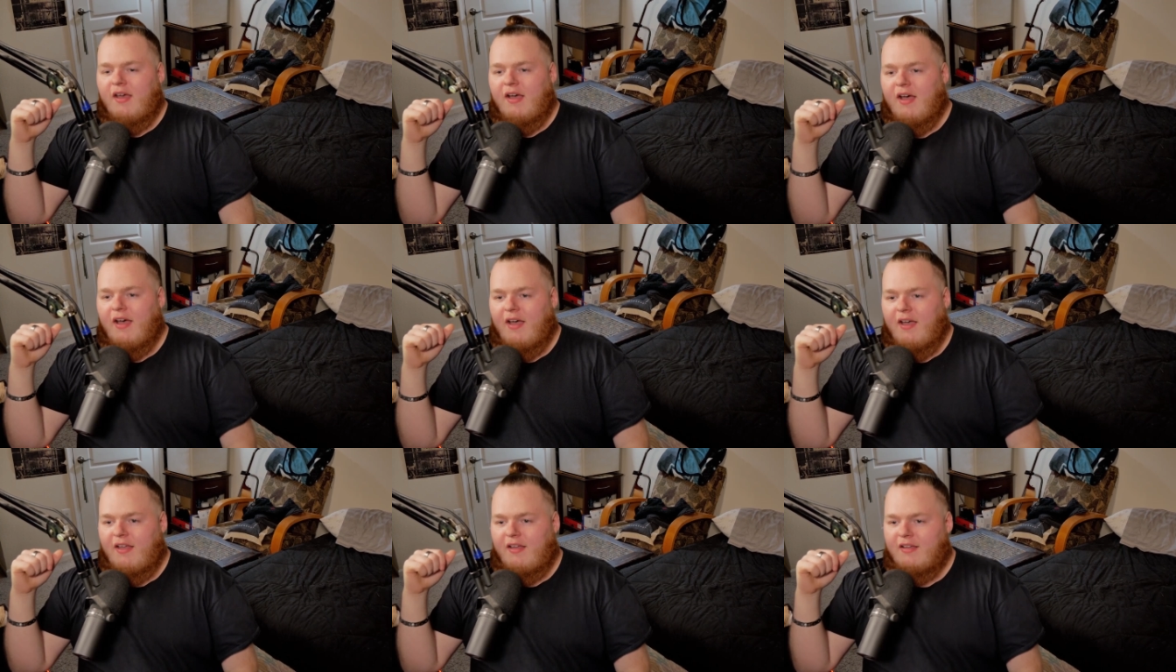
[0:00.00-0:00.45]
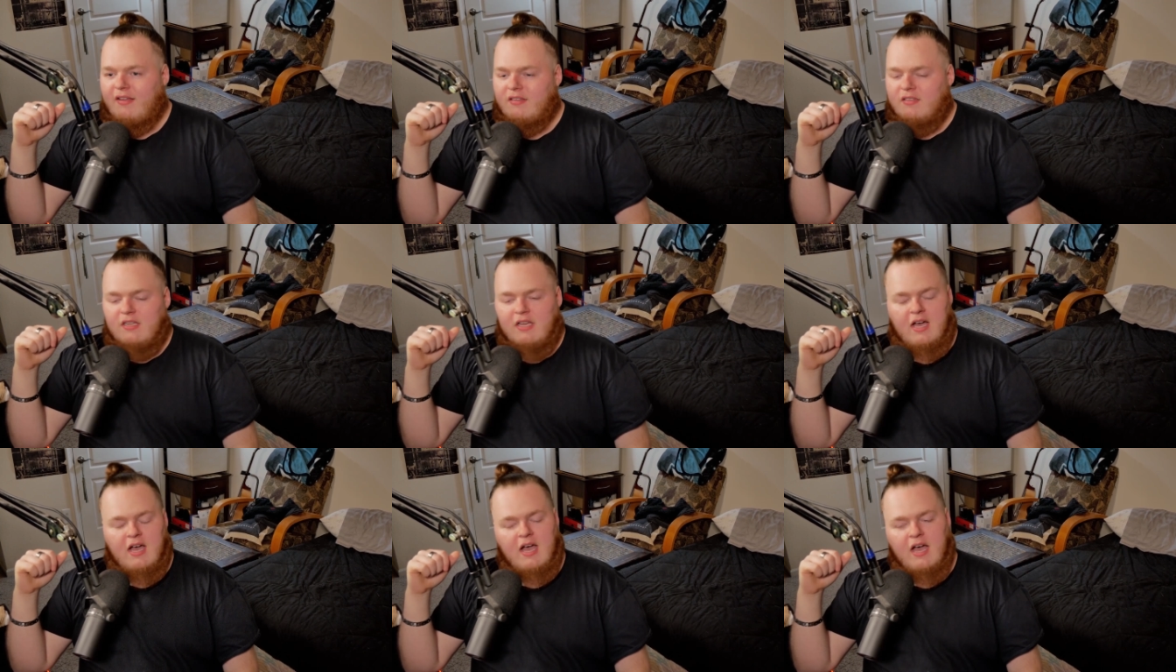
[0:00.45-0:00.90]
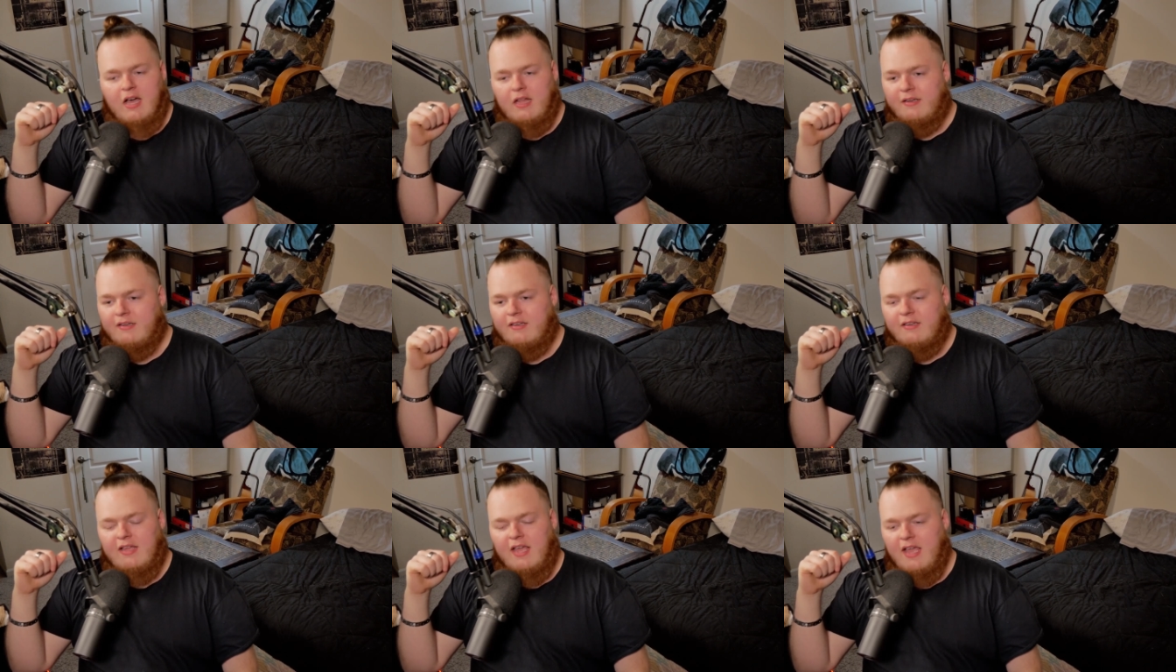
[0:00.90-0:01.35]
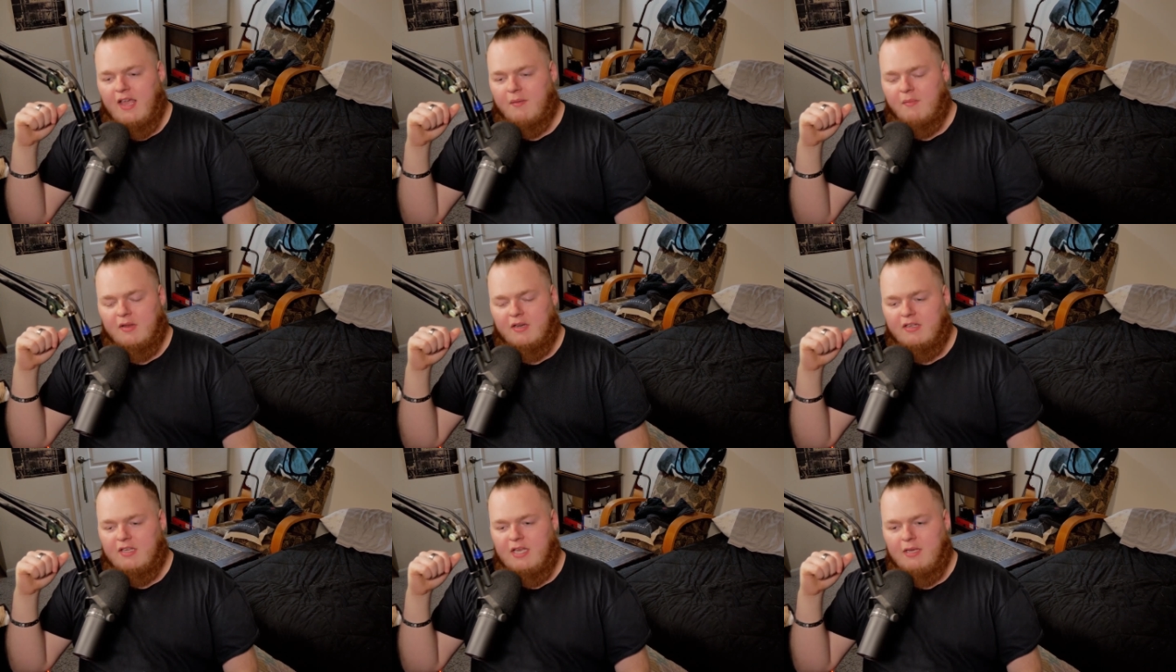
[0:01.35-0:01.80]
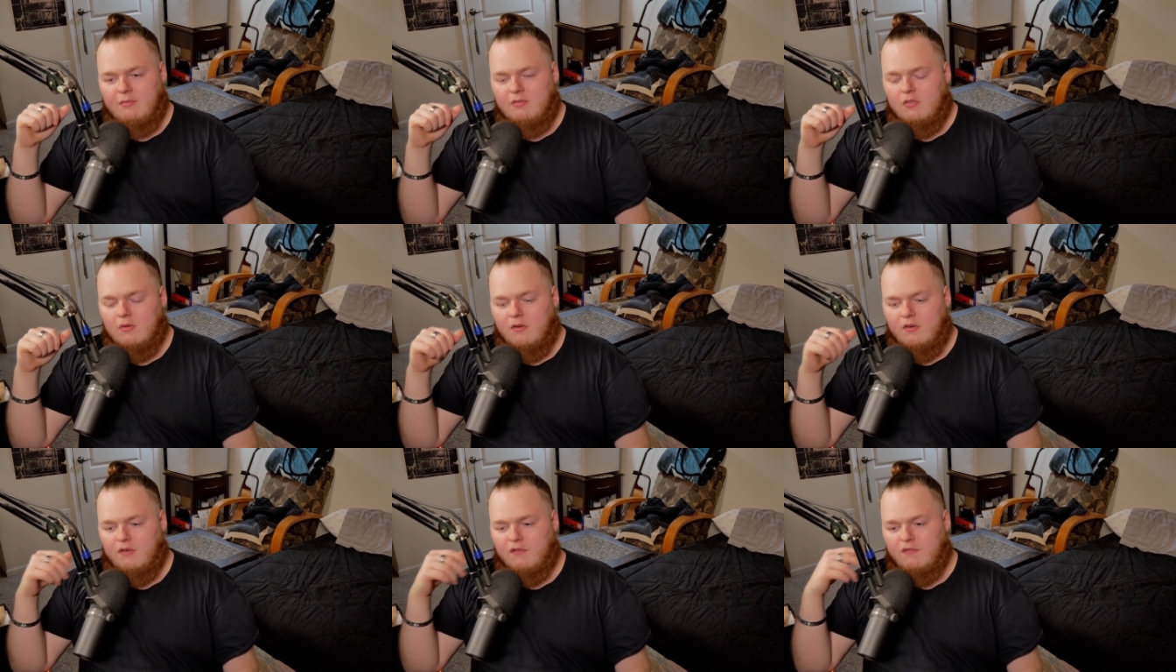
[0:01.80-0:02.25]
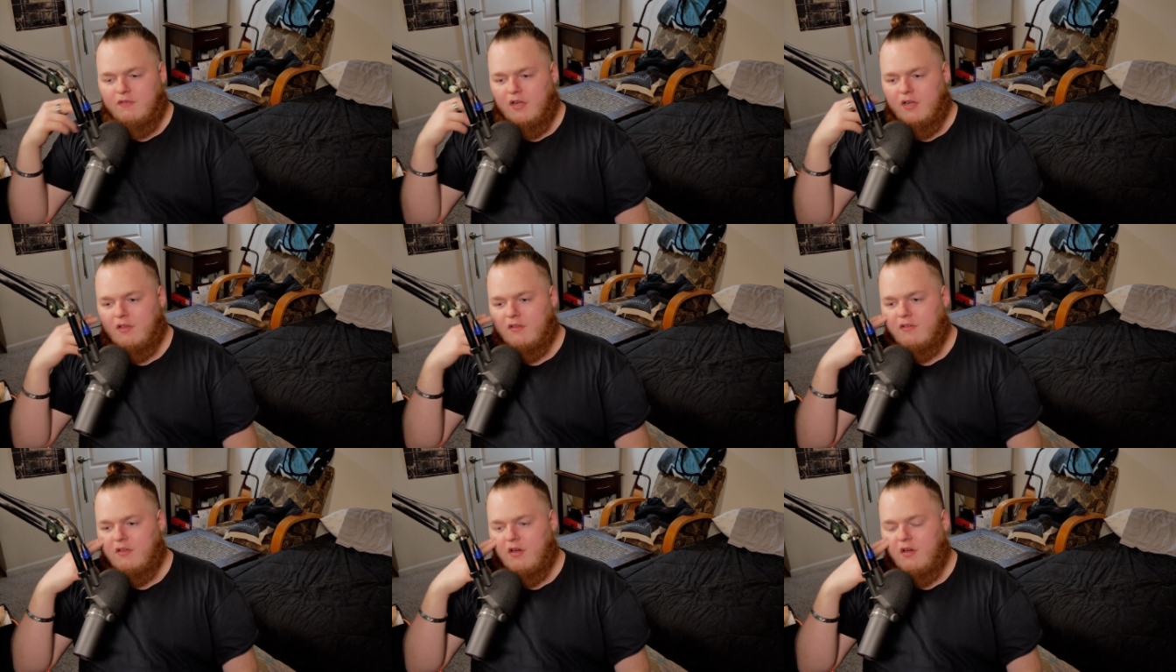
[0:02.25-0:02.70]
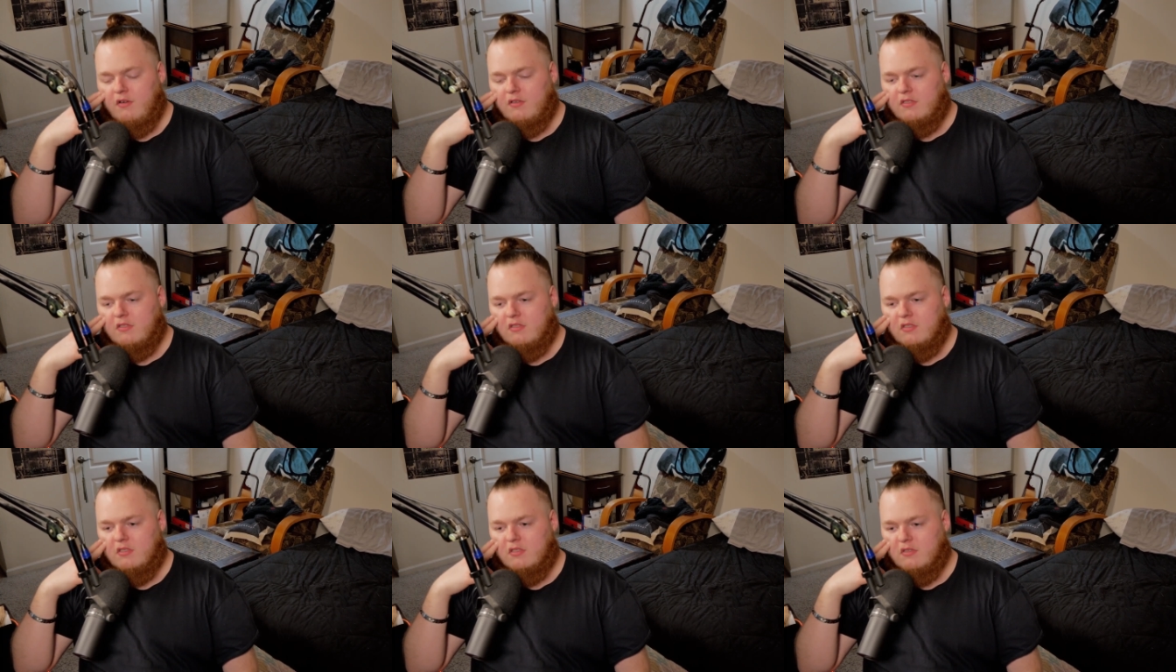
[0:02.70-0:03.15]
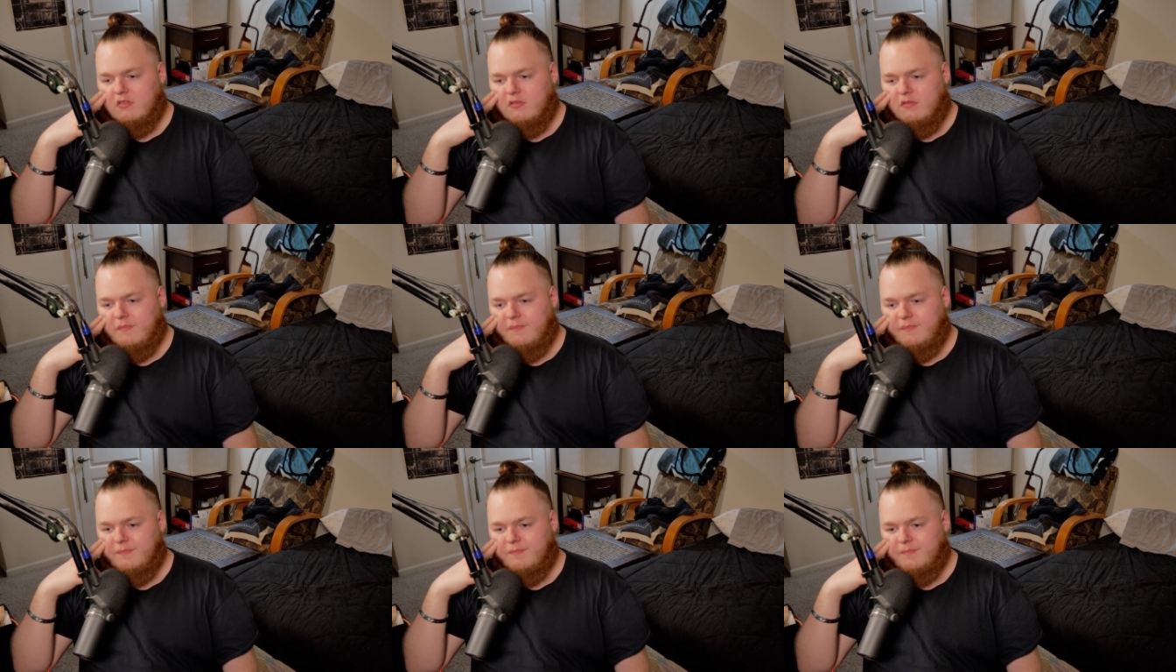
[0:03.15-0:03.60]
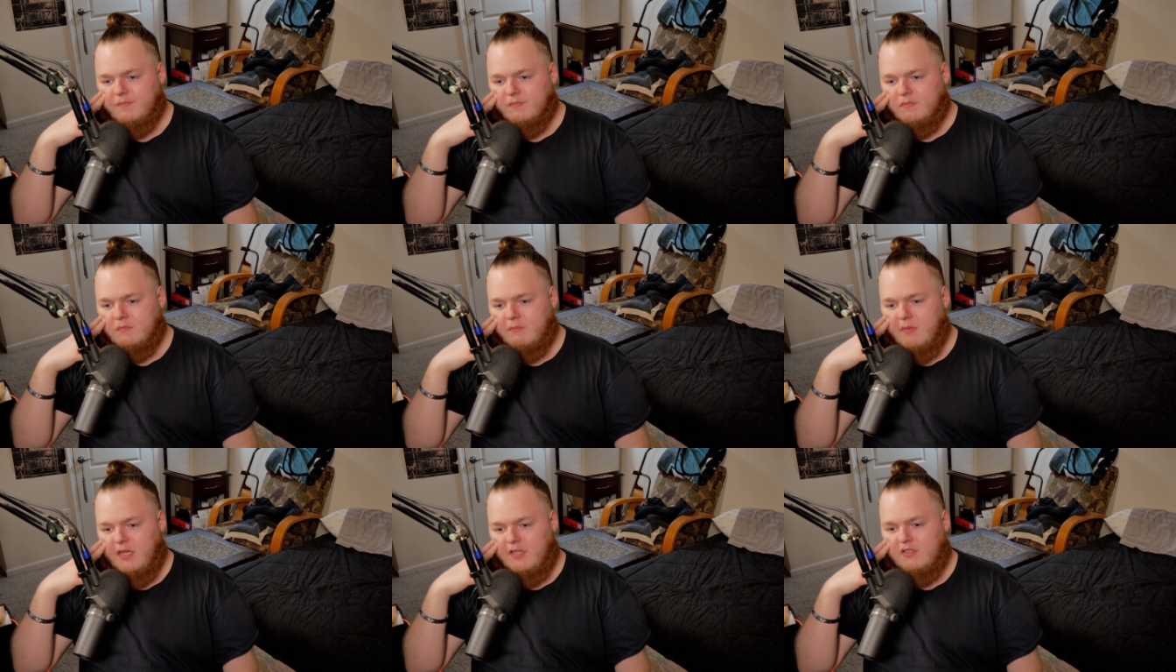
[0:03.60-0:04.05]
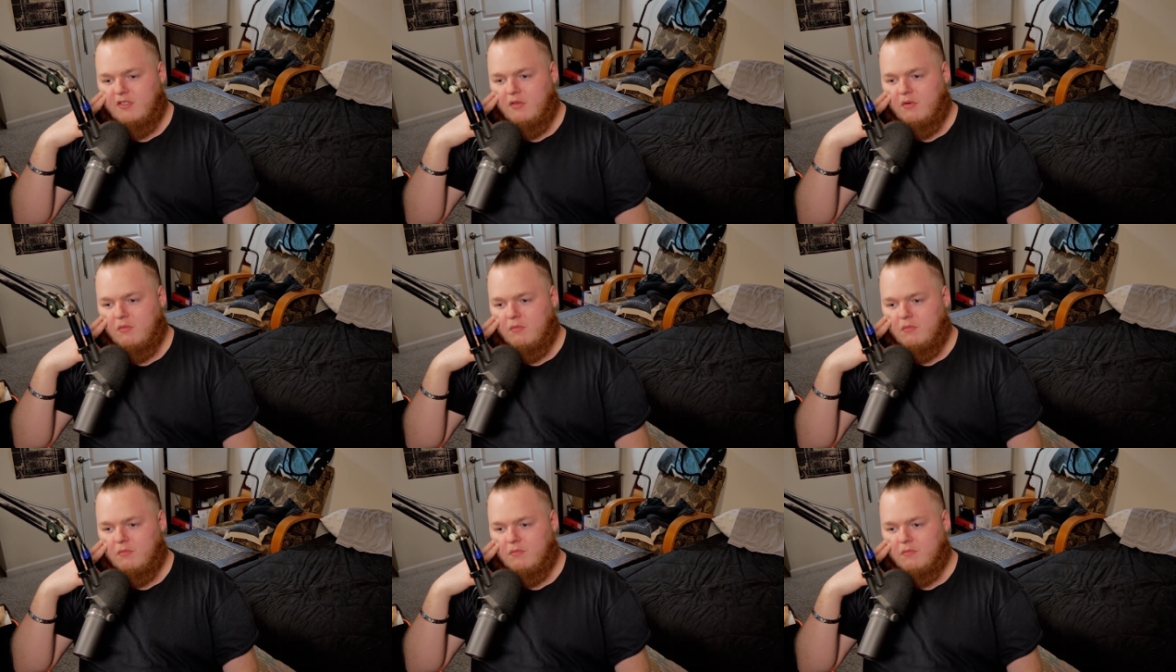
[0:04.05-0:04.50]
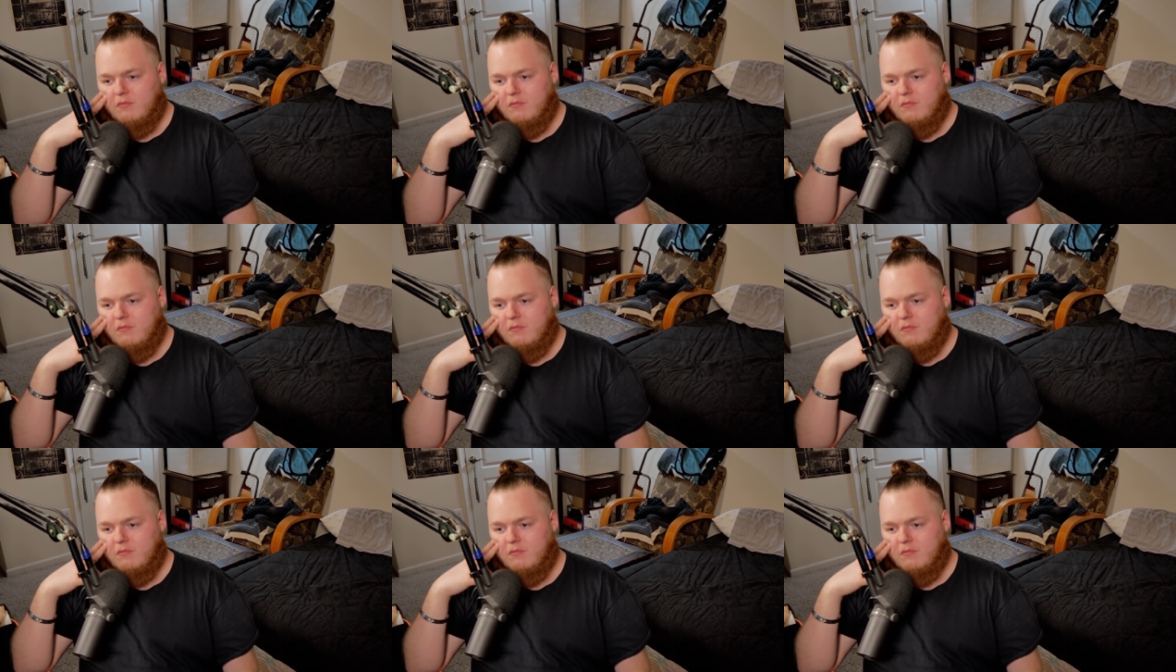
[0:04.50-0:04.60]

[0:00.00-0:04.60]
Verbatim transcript: uh, god damn, it keeps you on your fucking toes and just makes you